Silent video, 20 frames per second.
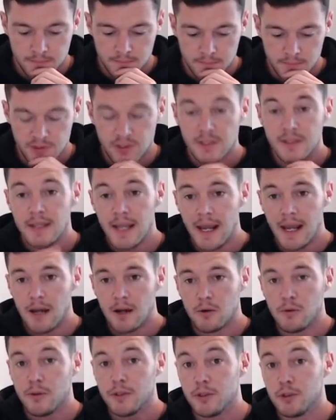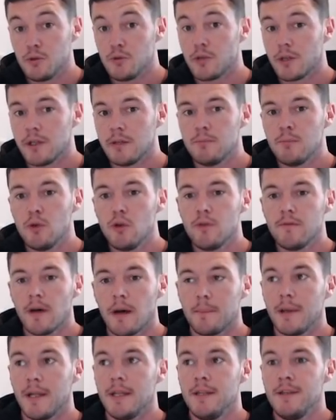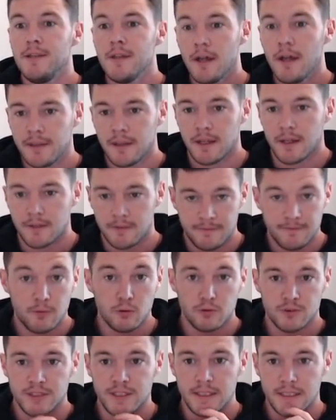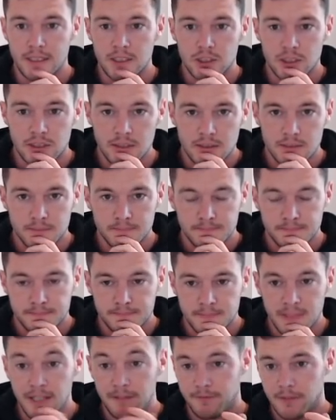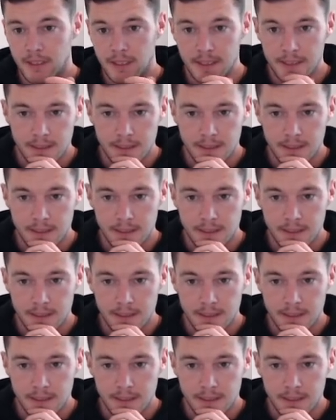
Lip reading: So now you can move up another 14 inches if you need